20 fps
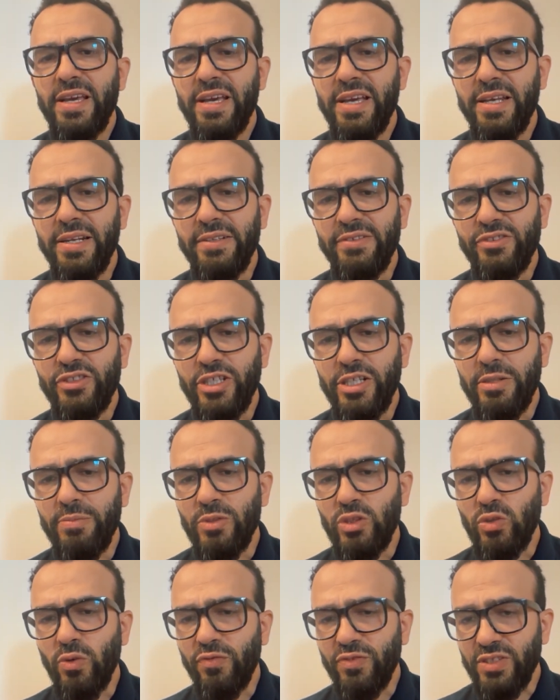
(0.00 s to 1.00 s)
in
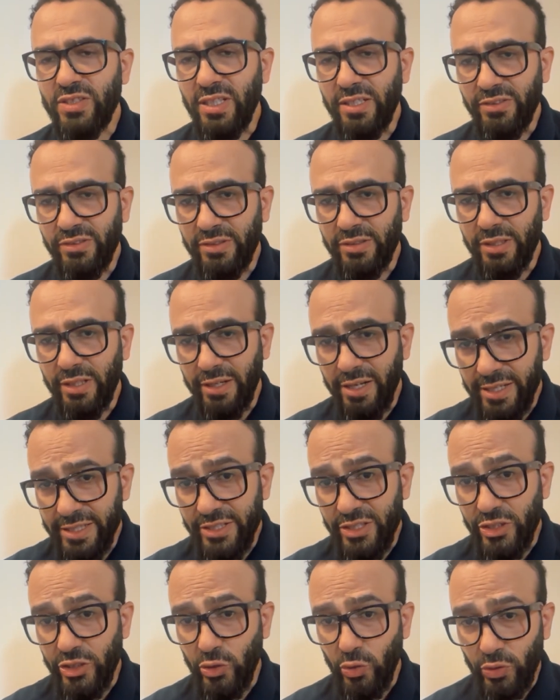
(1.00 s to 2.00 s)
terms of
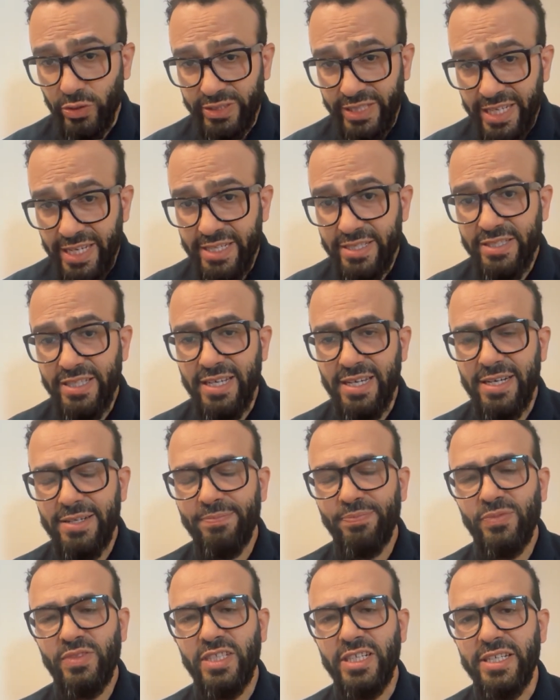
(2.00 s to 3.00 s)
standardize your data,
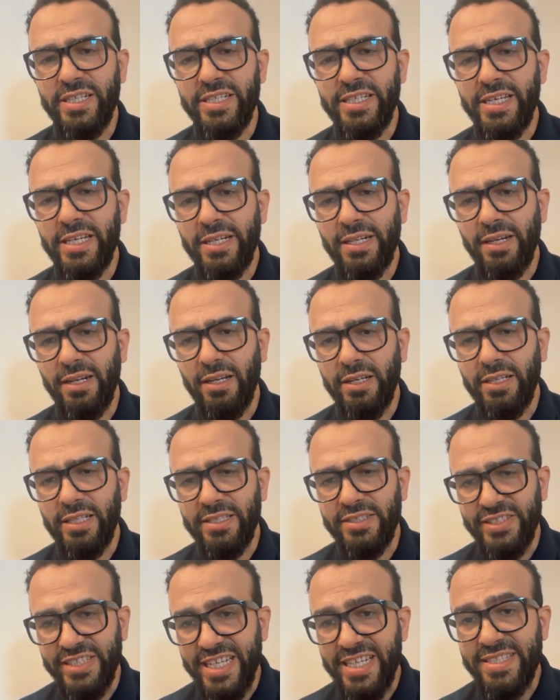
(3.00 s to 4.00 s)
create
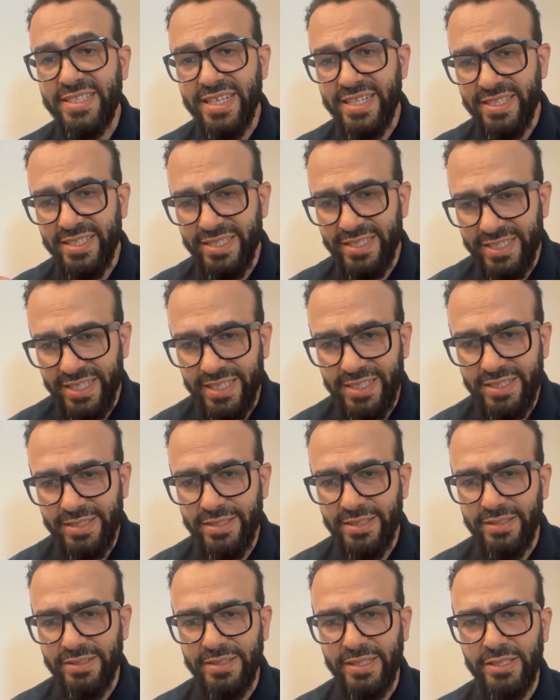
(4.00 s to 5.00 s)
like data
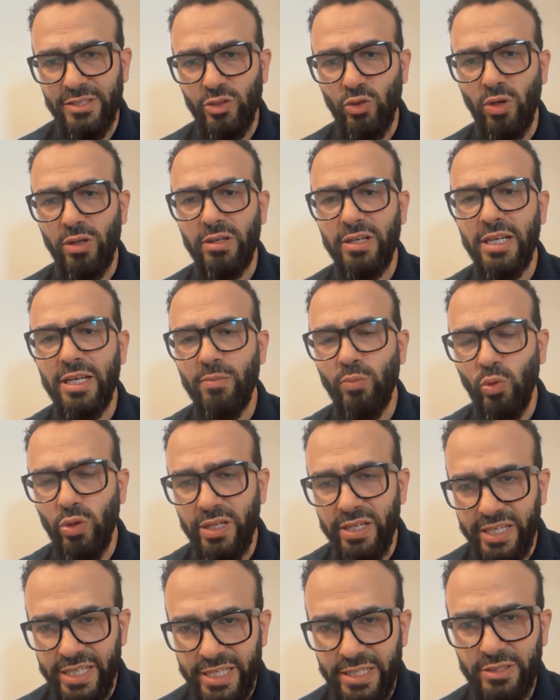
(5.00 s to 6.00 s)
sets that you are able
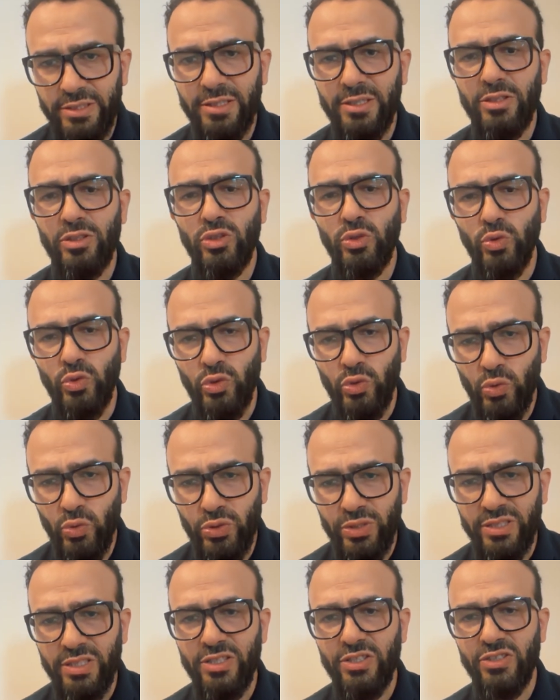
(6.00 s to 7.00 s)
later to
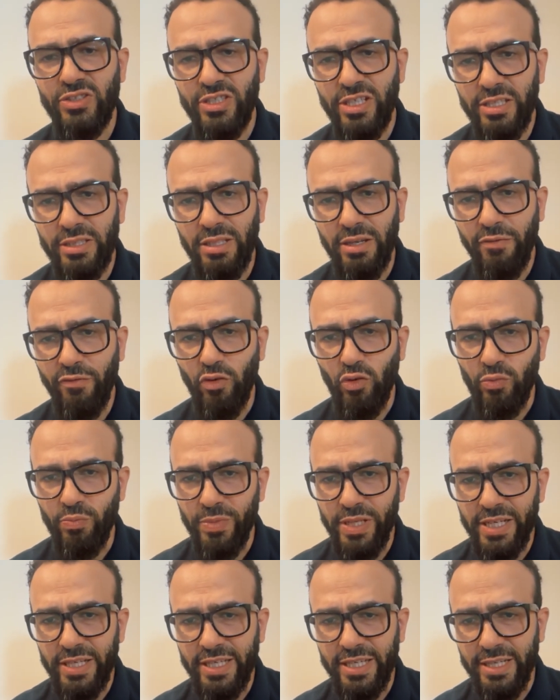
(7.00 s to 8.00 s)
use this data for
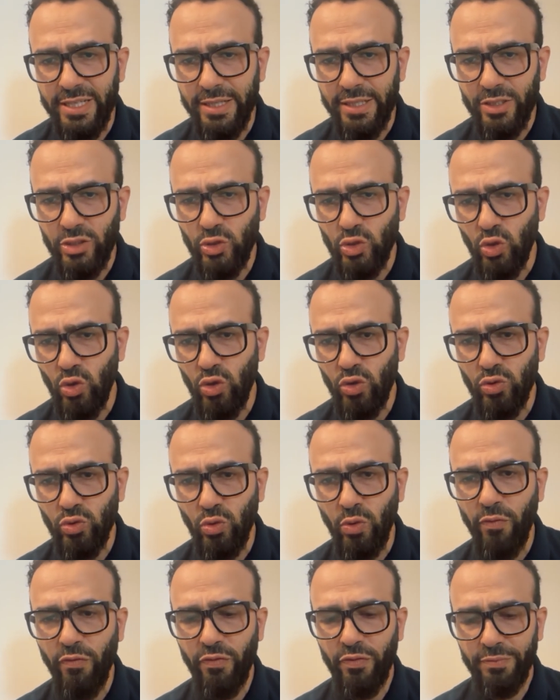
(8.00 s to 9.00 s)
making sort
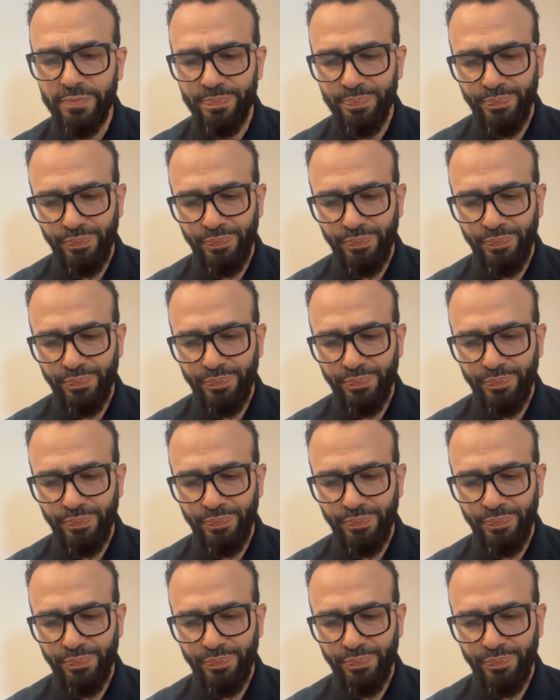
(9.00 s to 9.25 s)
of